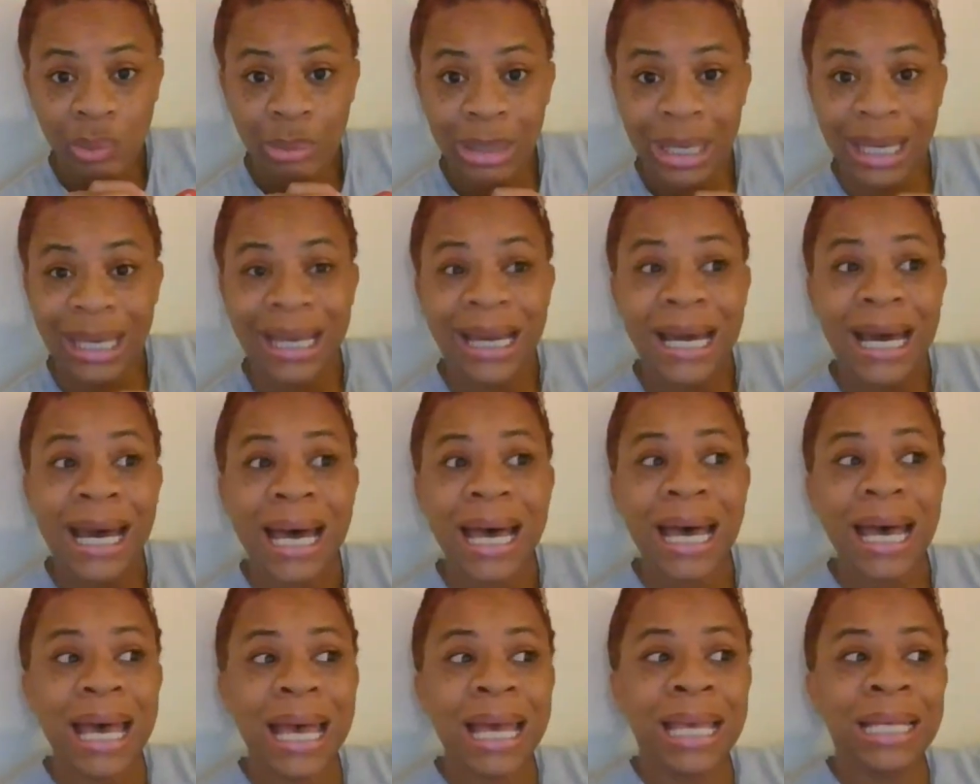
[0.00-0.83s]

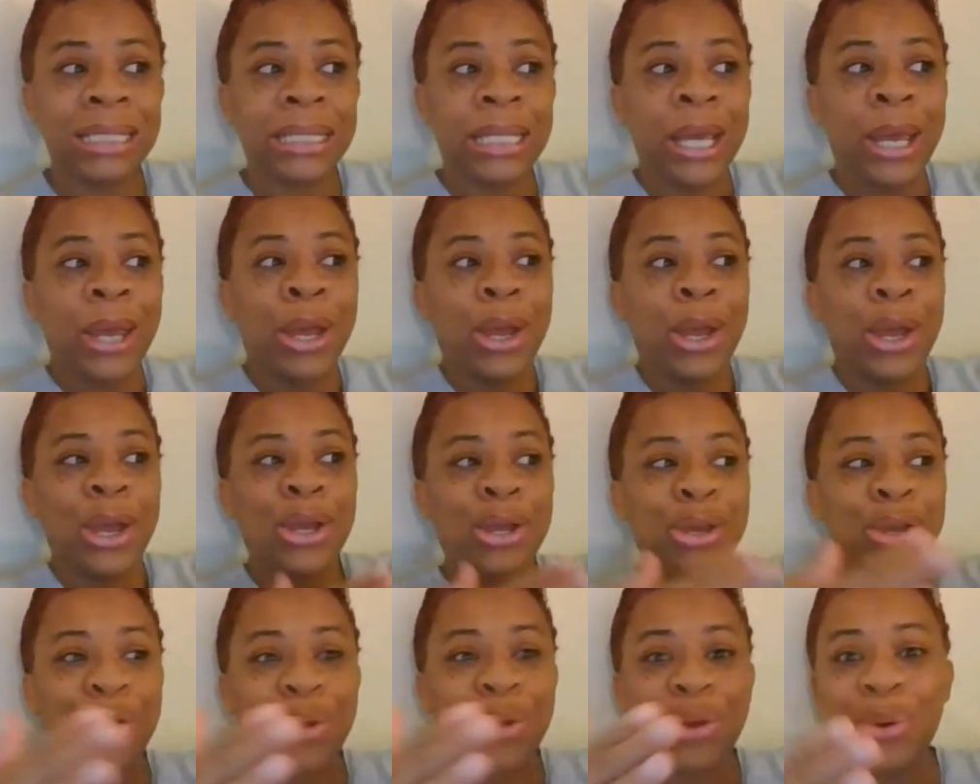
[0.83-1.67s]
Because
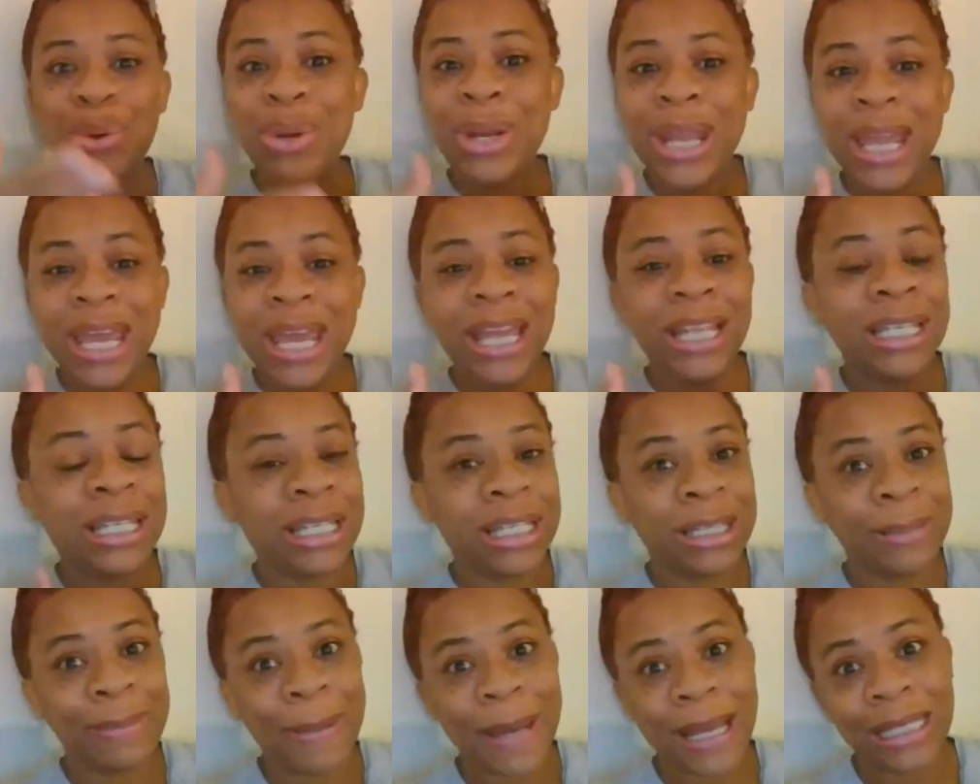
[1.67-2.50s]
you need
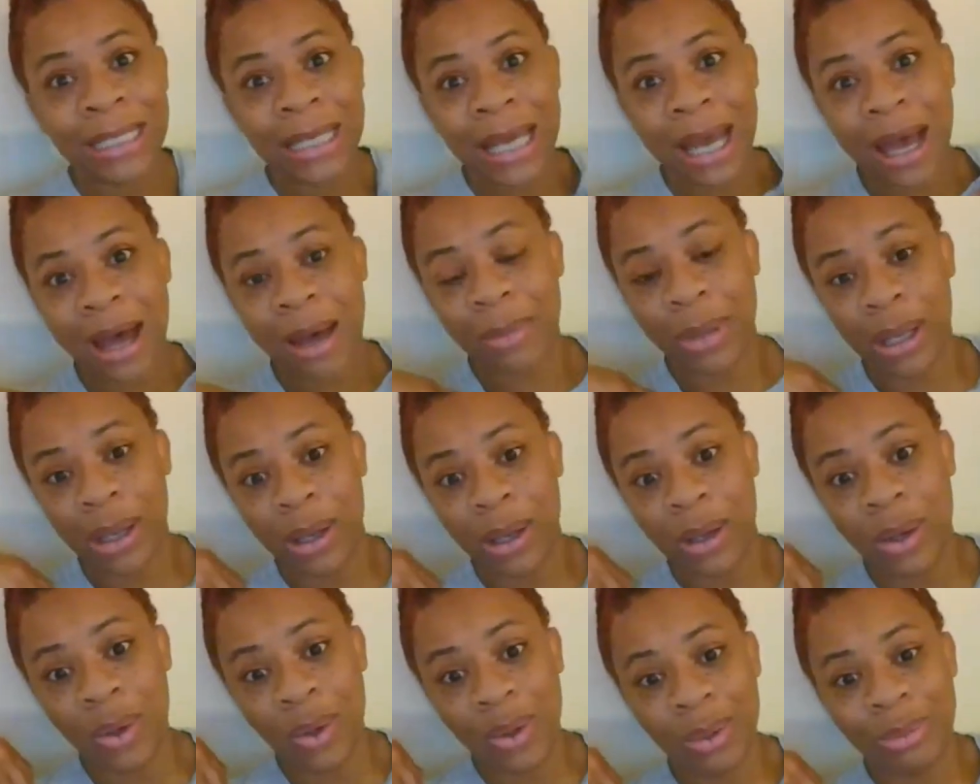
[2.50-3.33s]
to spend time
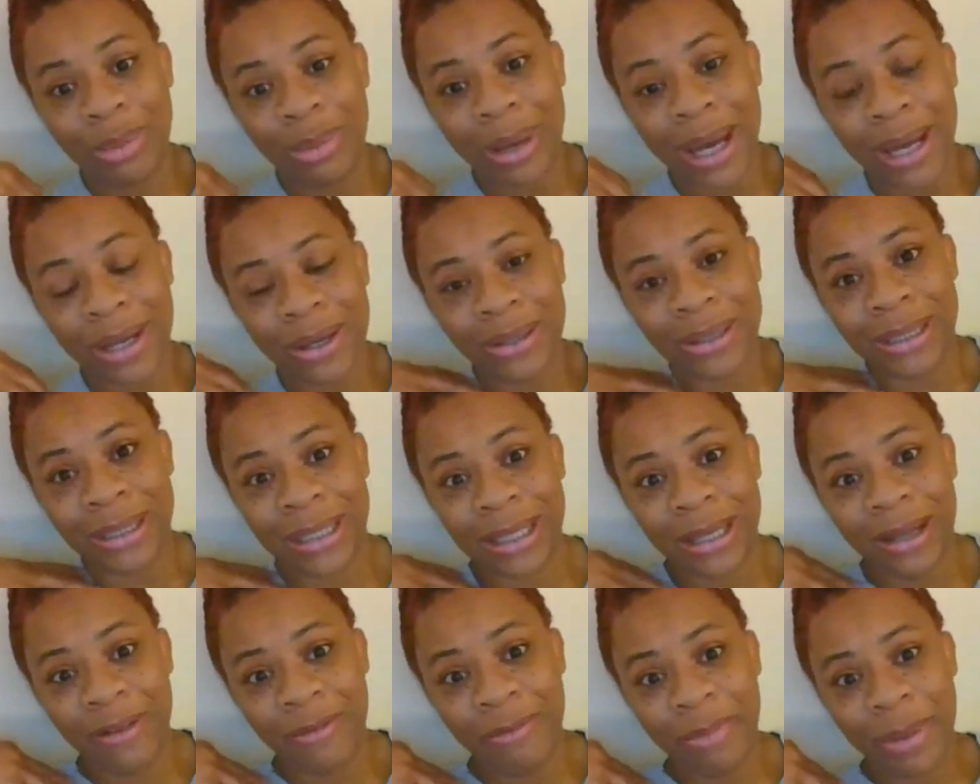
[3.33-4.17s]
alone by
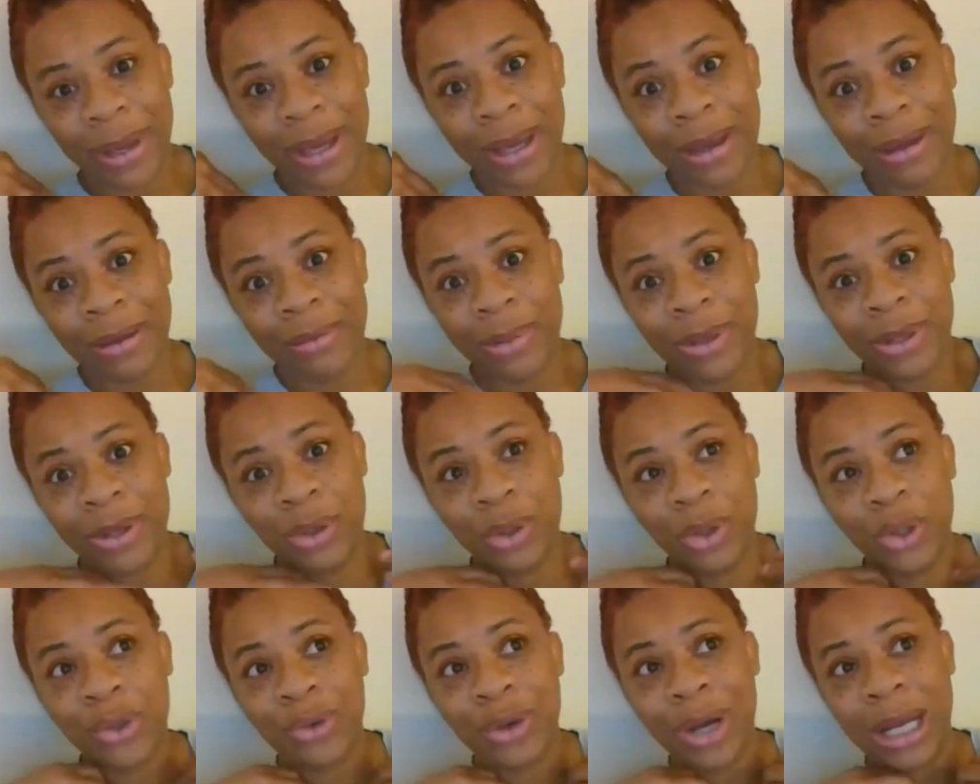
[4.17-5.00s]
yourself, baby.
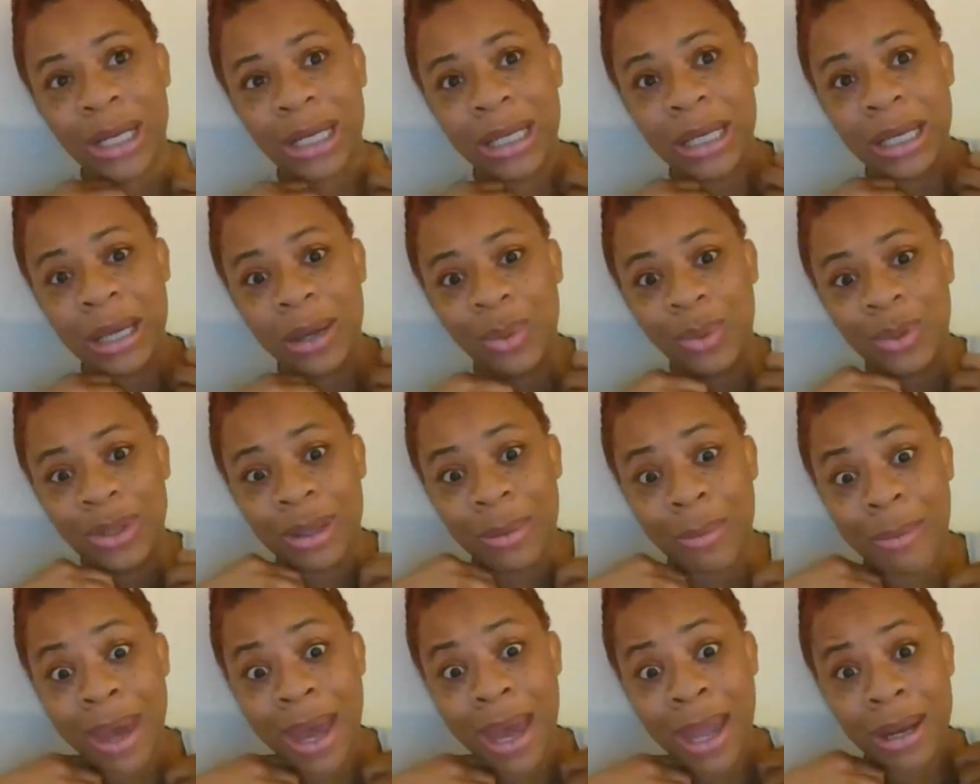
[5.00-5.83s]
You trying to get with
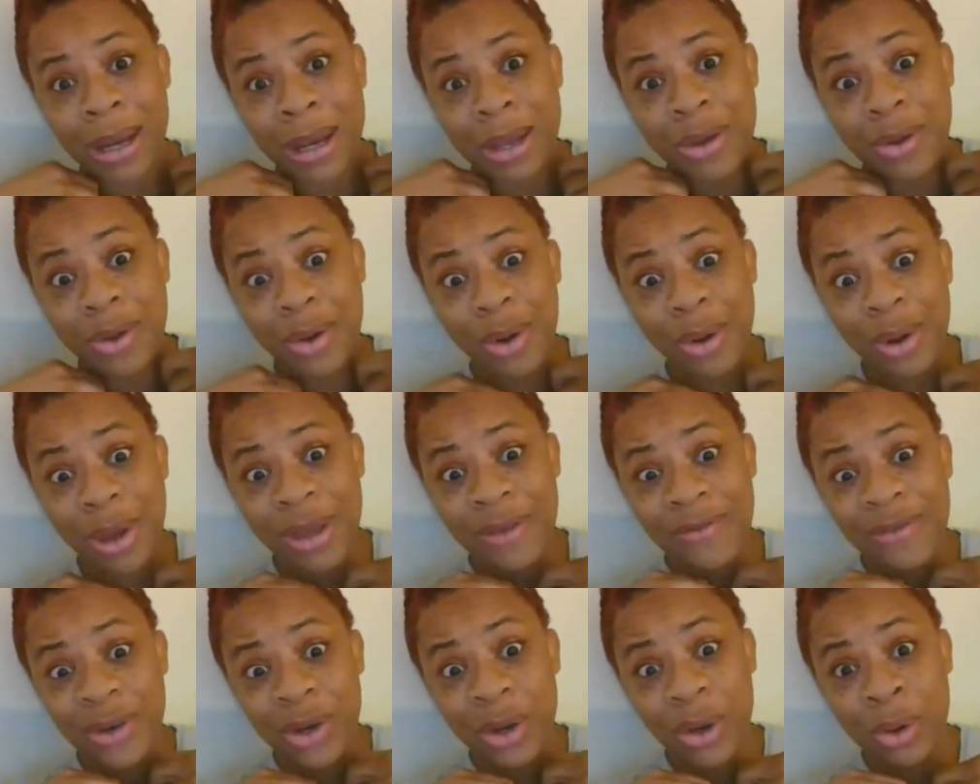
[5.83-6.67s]
a man and you don't
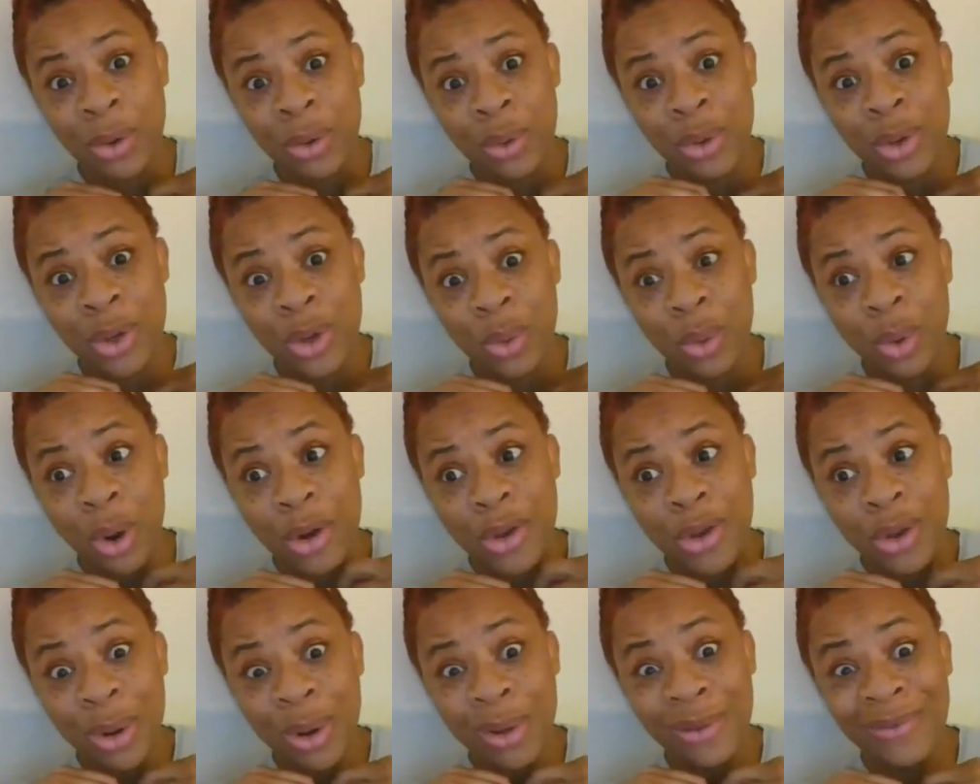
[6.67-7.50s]
even know who you
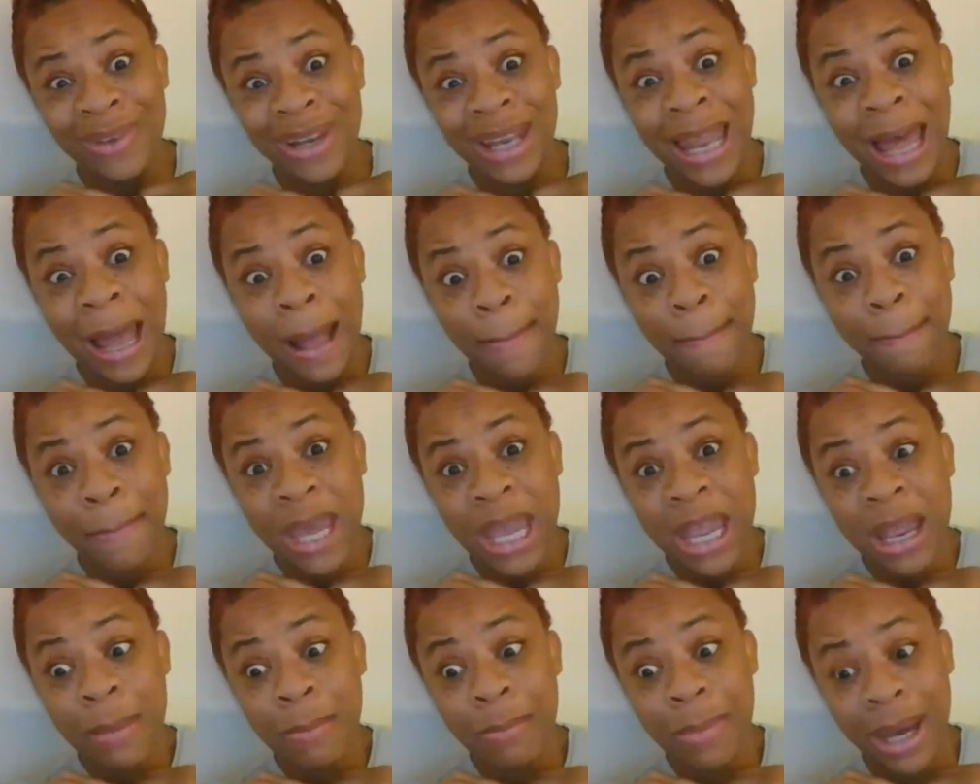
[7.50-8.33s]
are. You don't even like
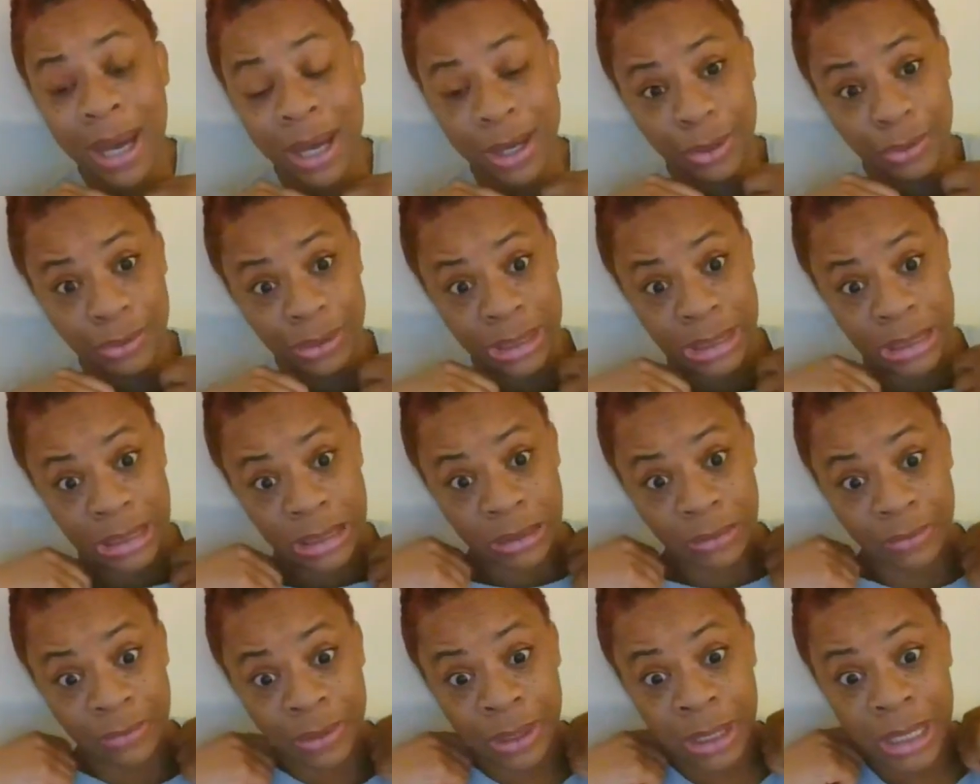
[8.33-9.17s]
being by
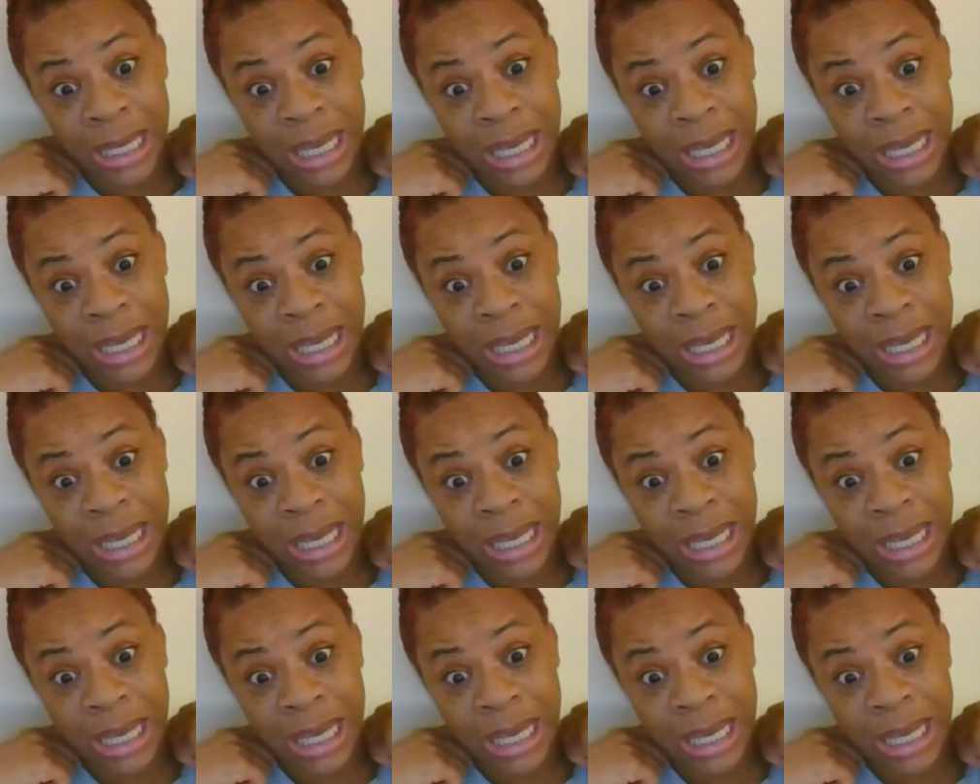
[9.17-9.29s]
yourself.